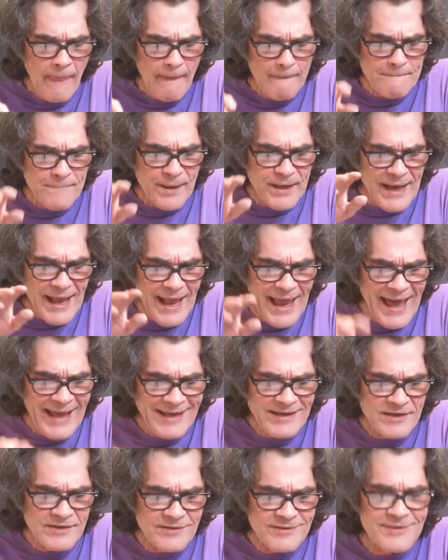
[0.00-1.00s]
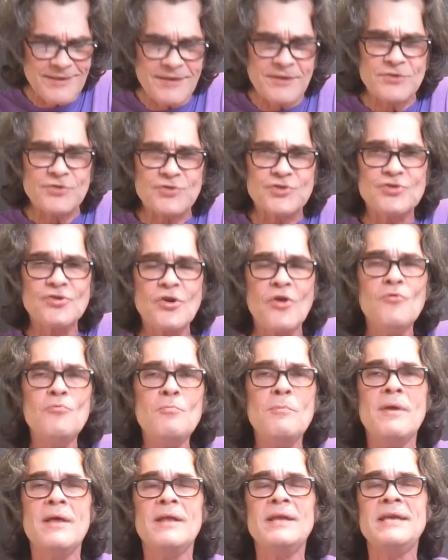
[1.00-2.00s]
but added that so
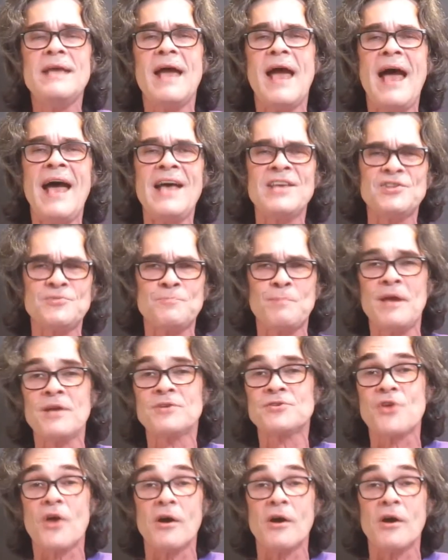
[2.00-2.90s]
many aspects